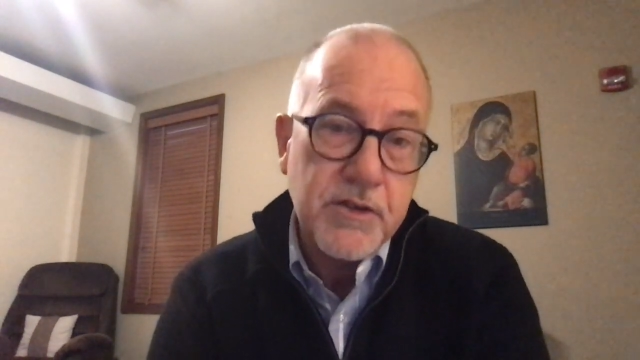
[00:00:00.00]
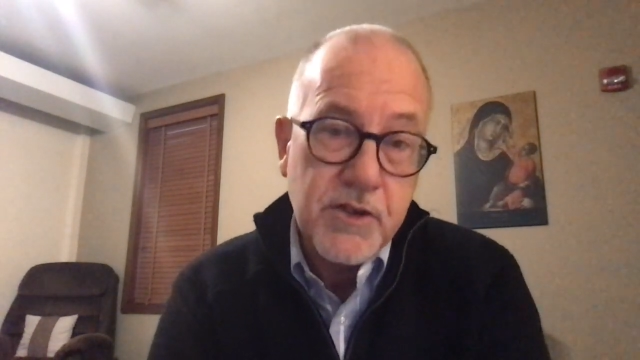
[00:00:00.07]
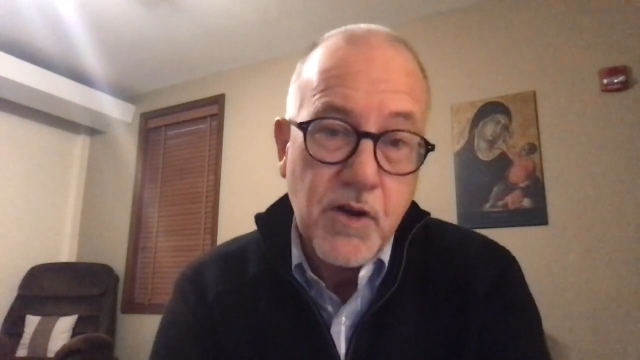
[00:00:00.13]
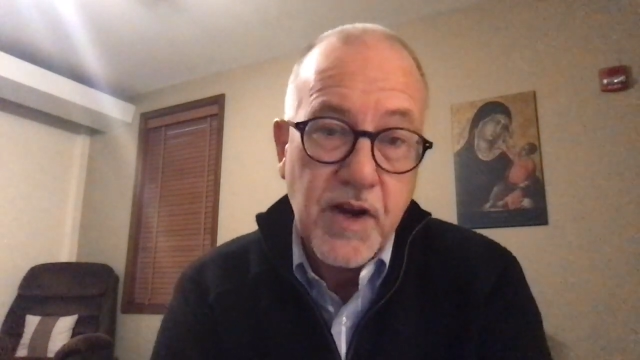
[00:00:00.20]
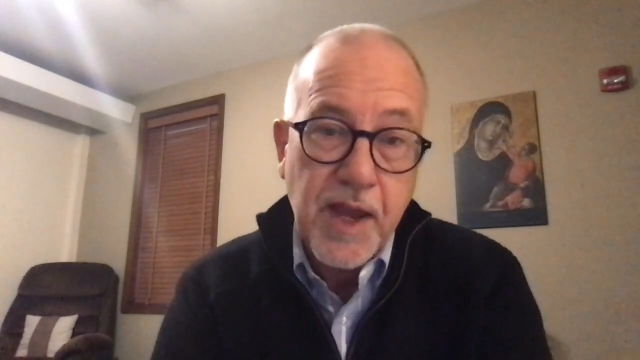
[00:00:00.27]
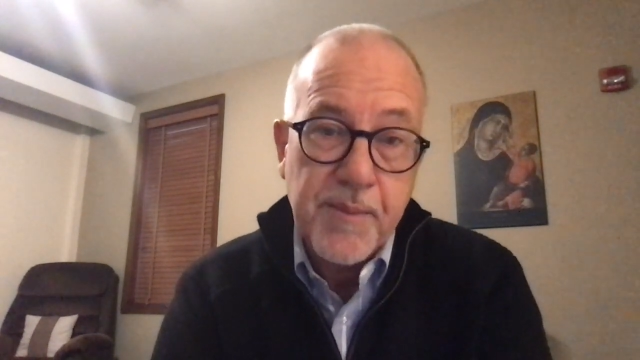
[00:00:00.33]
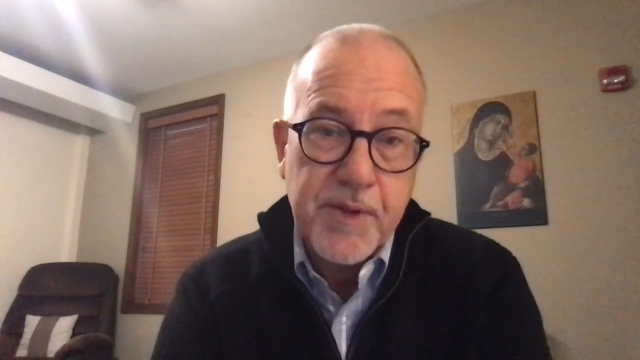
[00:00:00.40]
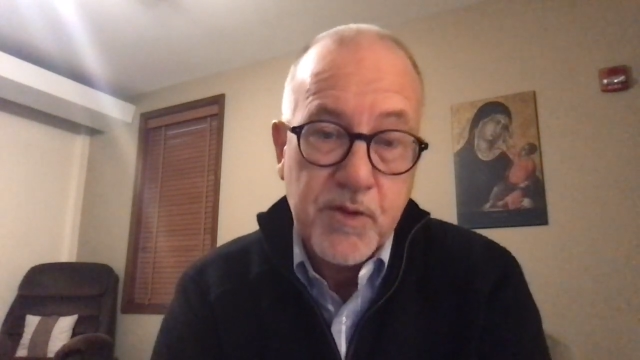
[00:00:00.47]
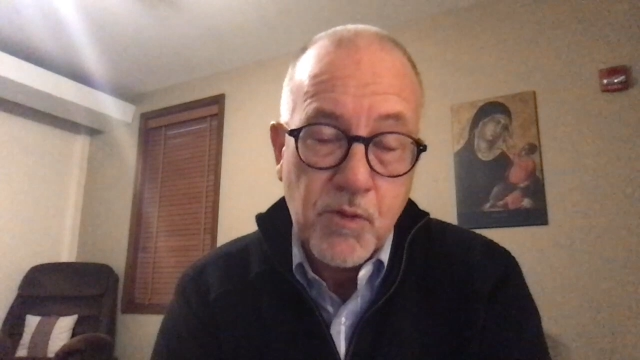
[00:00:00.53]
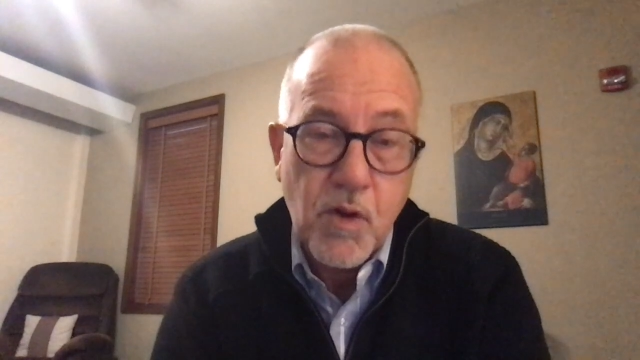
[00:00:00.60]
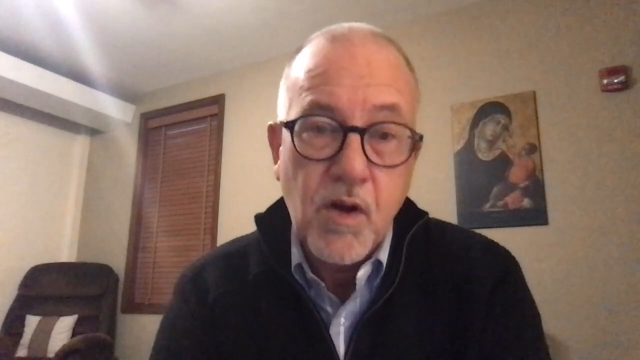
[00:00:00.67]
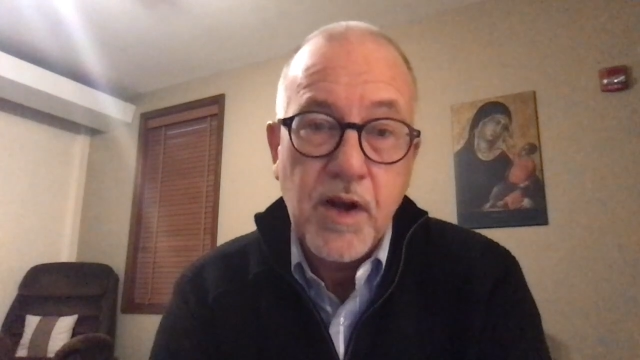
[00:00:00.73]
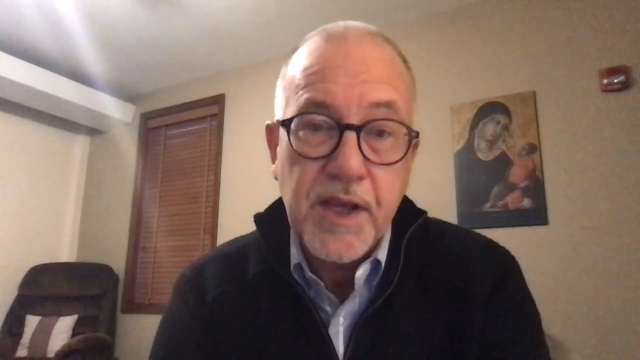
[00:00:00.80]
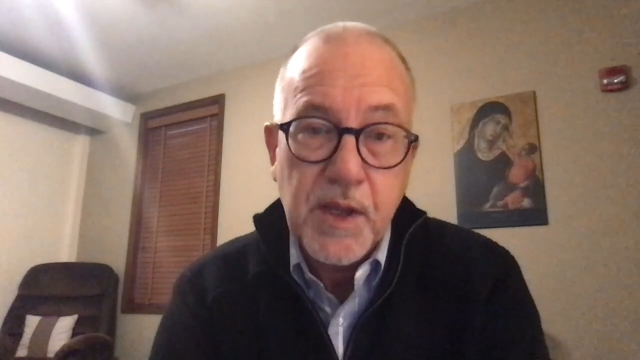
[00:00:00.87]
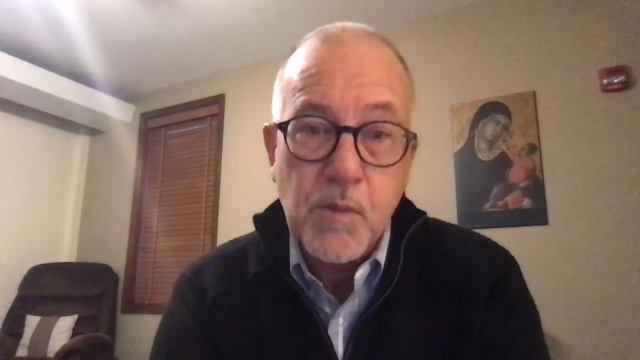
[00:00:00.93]
Don't get me
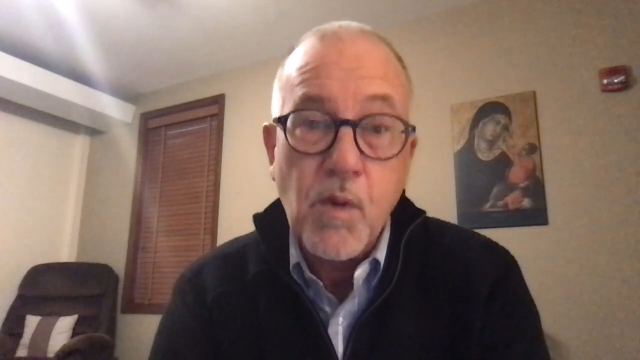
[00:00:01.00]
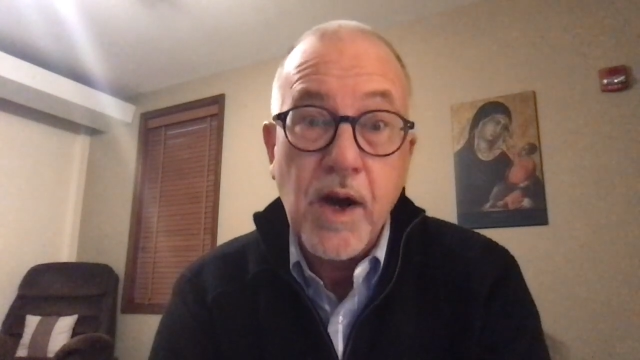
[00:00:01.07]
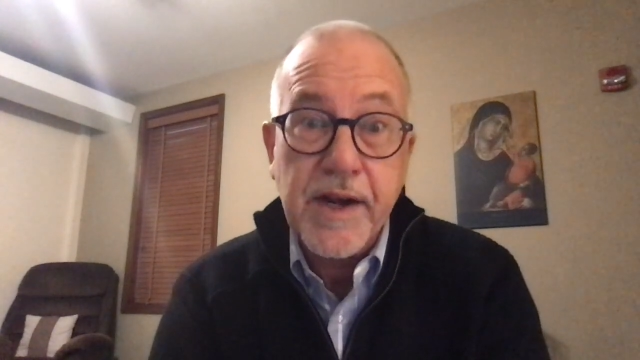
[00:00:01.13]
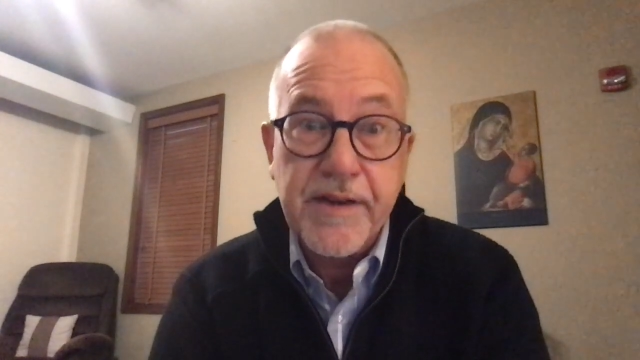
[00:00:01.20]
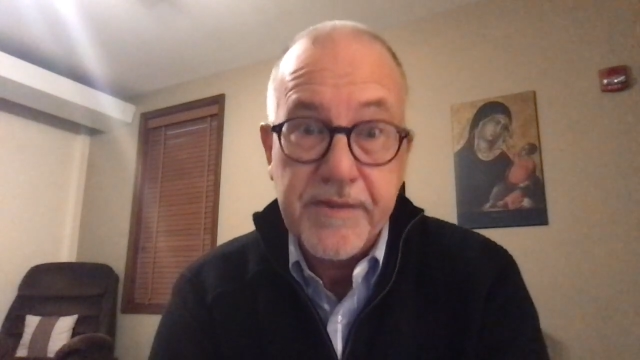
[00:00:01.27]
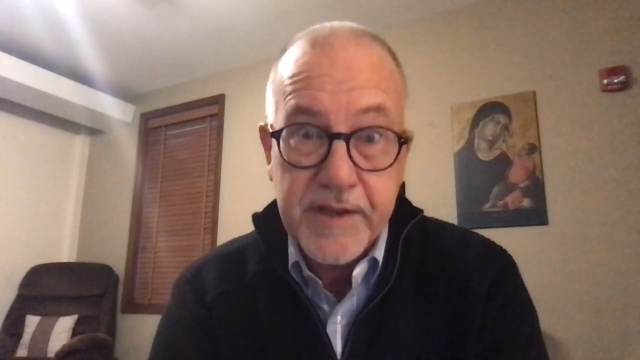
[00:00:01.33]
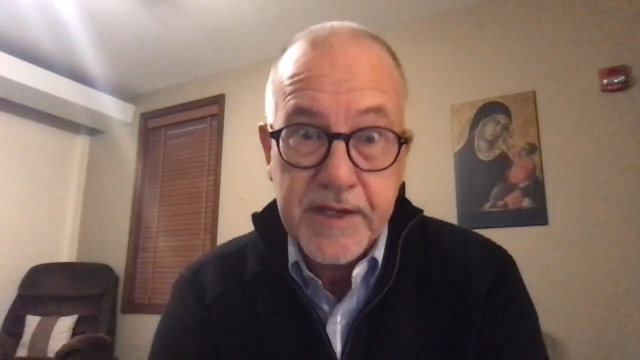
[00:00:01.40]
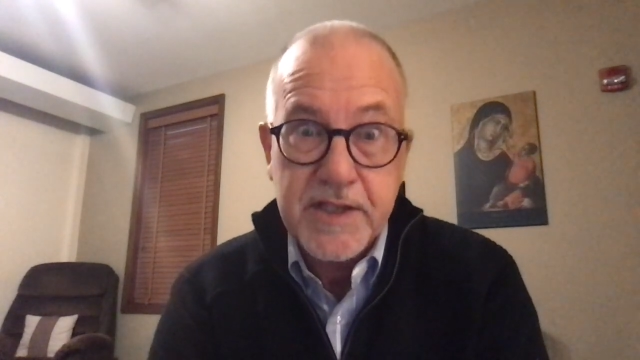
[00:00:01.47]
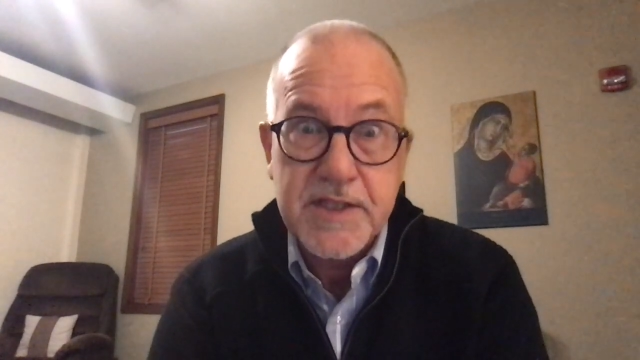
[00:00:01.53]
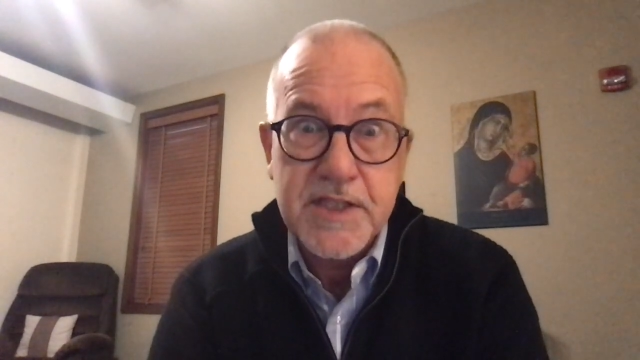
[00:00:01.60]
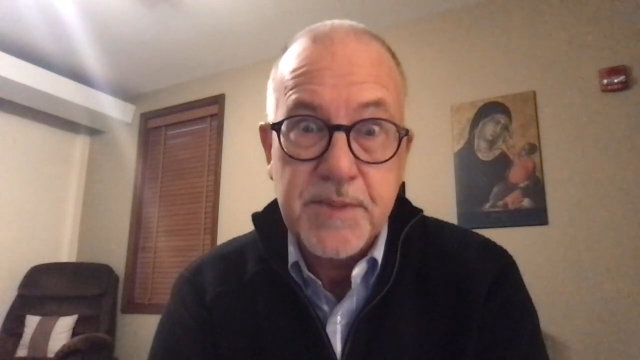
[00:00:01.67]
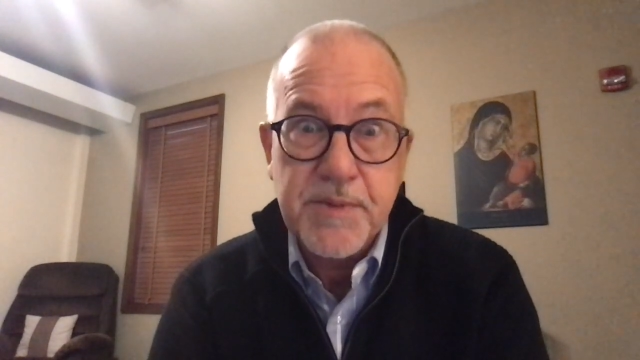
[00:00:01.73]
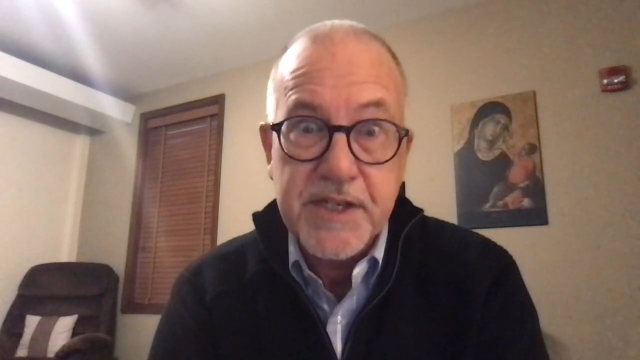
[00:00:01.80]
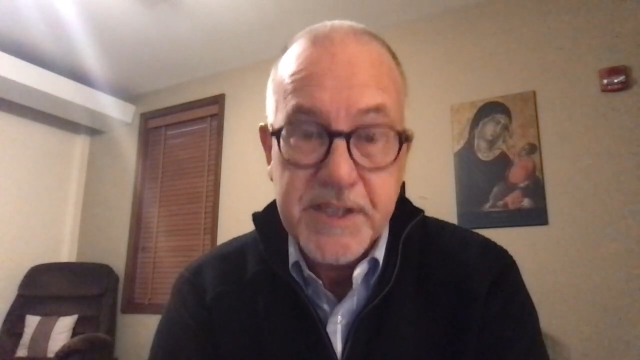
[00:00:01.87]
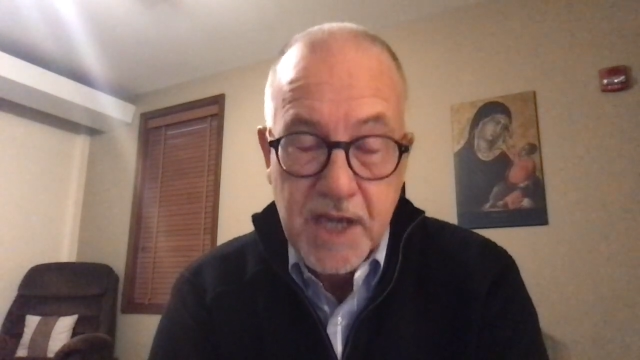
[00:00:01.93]
wrong. He wanted things
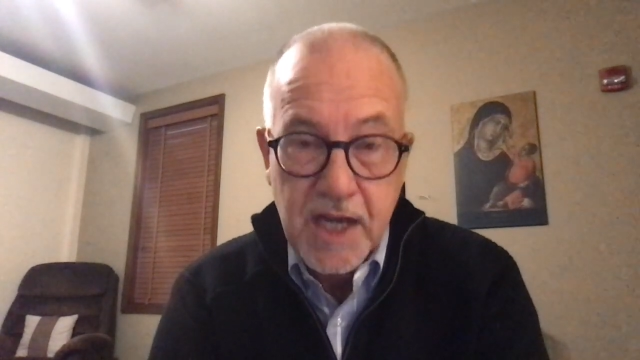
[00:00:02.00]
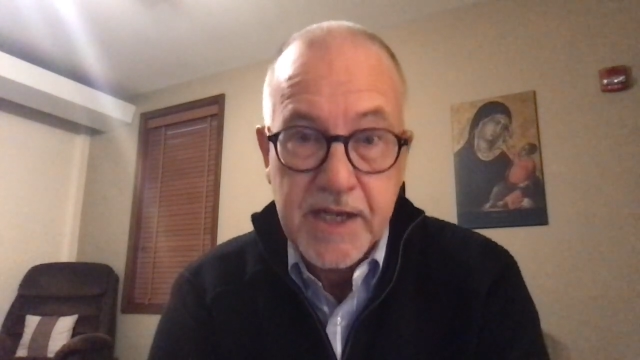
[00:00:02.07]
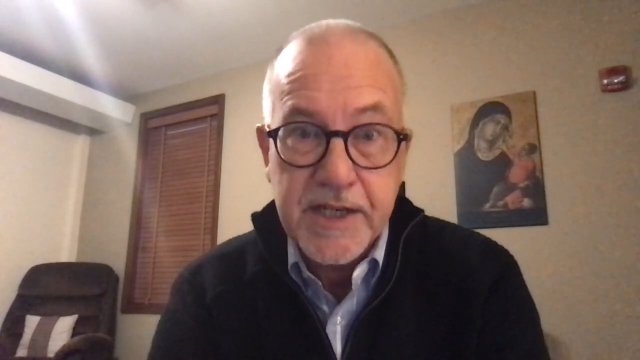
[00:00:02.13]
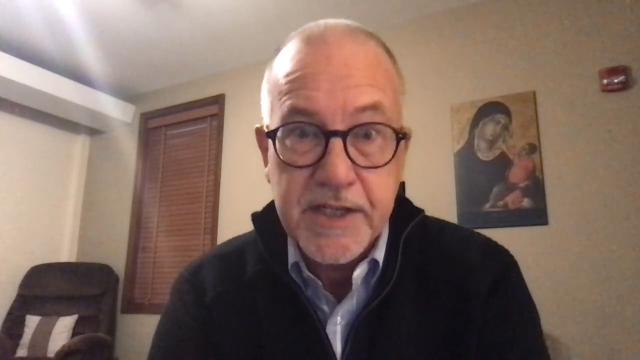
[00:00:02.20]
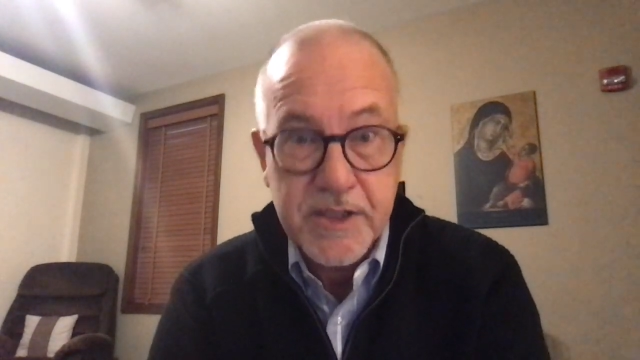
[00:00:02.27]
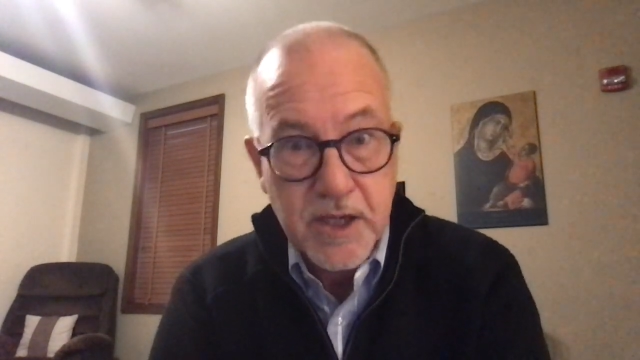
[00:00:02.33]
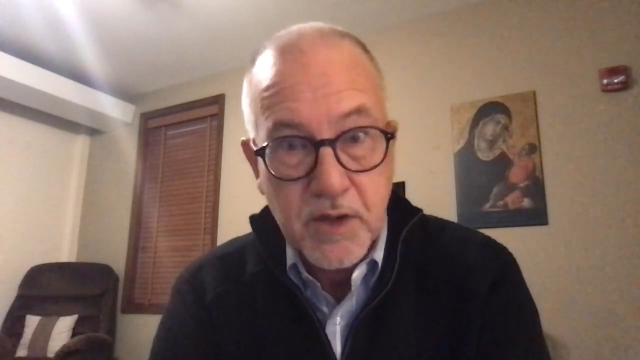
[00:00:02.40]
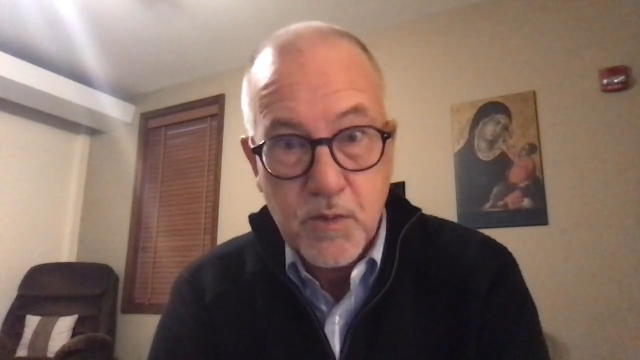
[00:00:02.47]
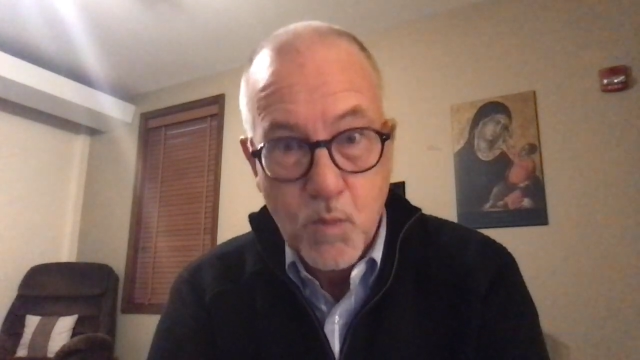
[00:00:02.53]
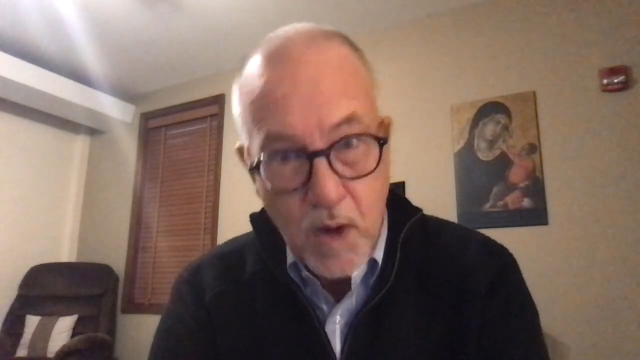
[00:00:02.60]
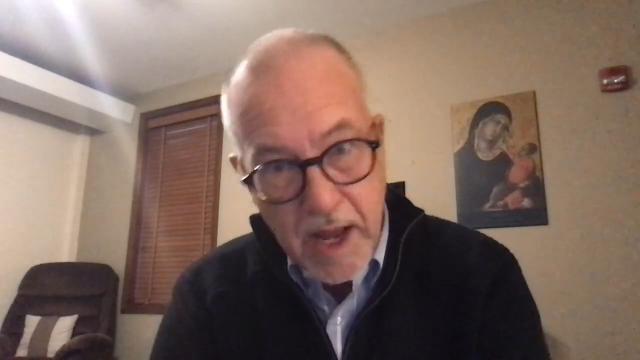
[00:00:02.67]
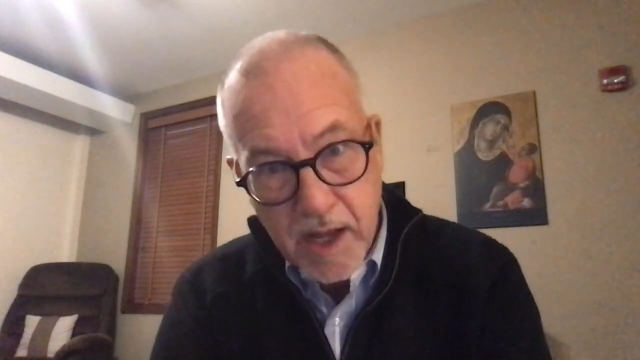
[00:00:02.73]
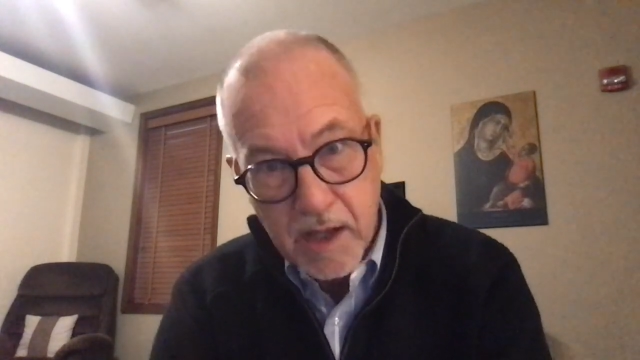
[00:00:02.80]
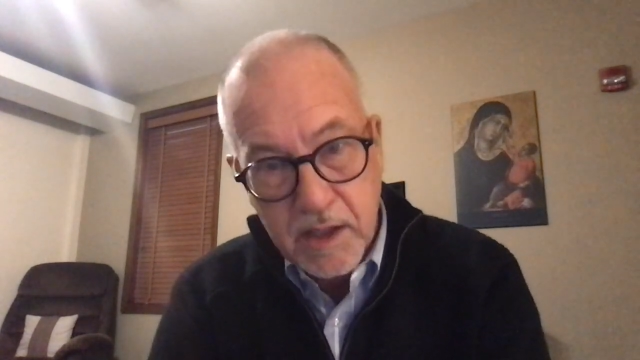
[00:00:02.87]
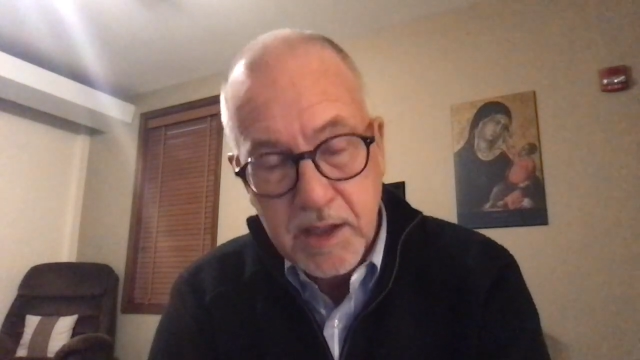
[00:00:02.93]
to be done and done
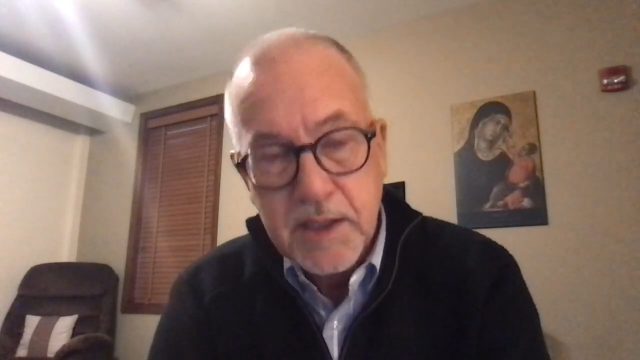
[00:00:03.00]
well.